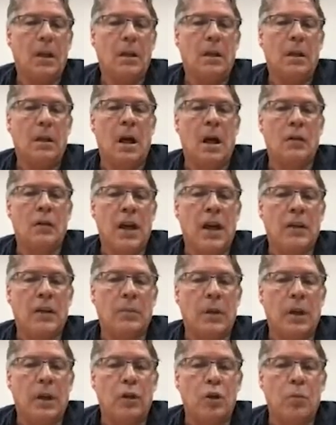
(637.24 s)
In contrast,
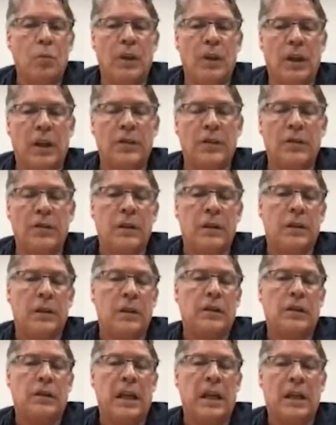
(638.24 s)
we get new predictions in
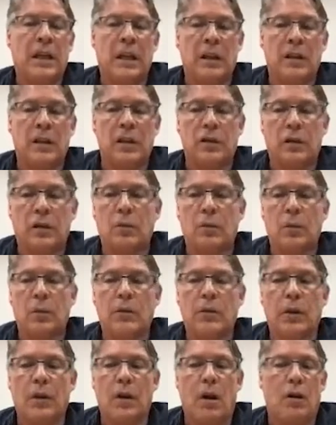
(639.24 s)
the second condition, in
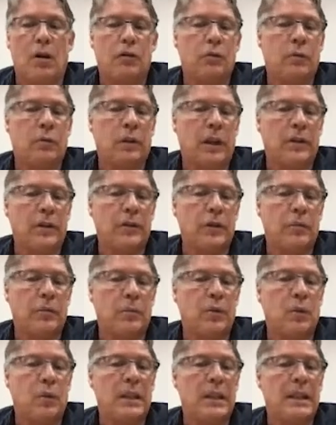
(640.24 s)
which the causal relation
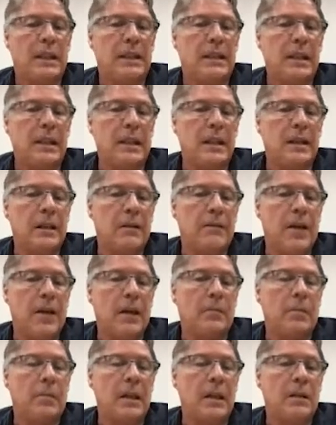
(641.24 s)
between C and
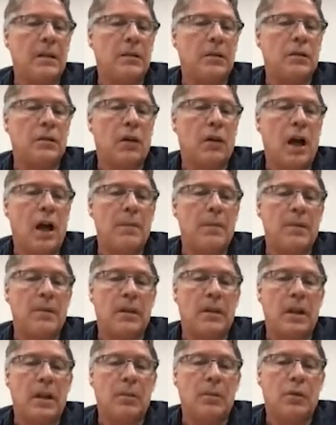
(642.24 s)
effect B is described as
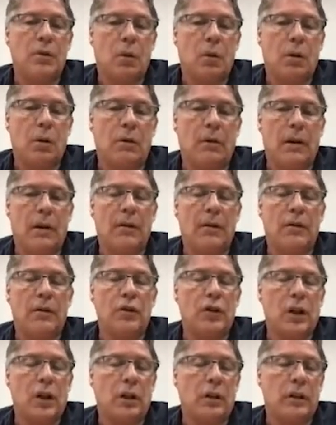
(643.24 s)
inhibitory rather than
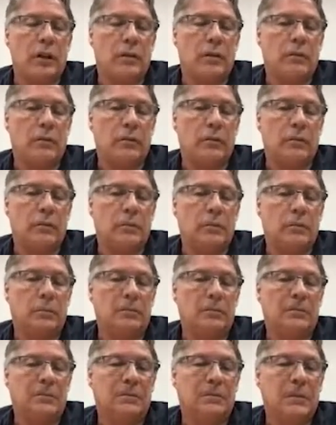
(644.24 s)
generative.
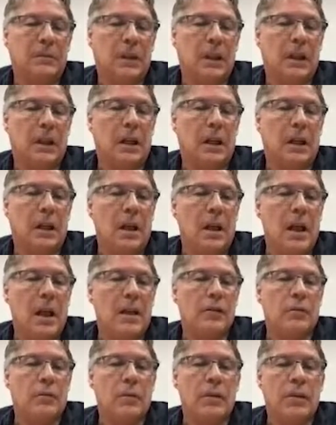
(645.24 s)

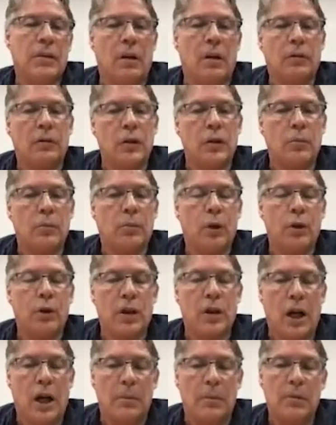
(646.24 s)
As a result, in the
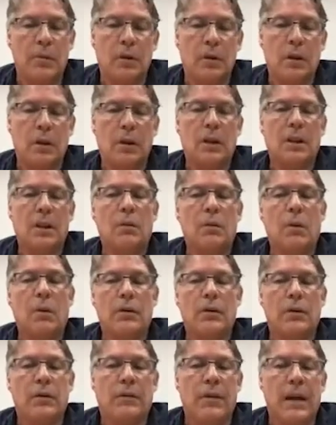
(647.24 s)
prototypes,
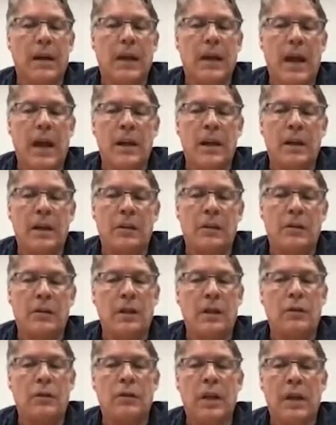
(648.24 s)
whereas effect A
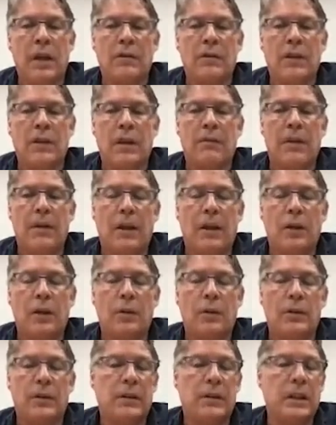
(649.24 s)
continues to have the same
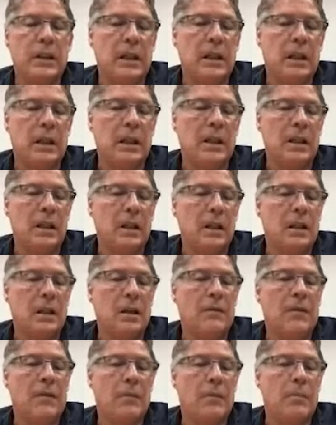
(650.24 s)
value as C,
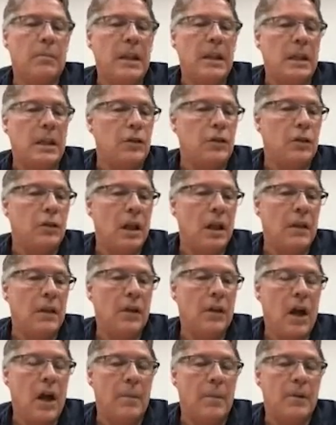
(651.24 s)
effect B should have
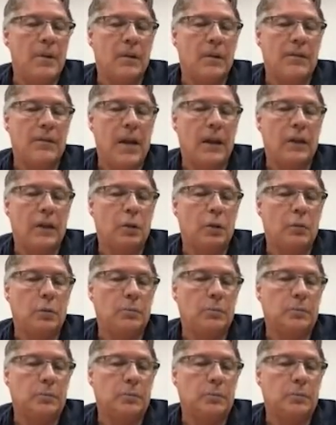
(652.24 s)
the opposite value.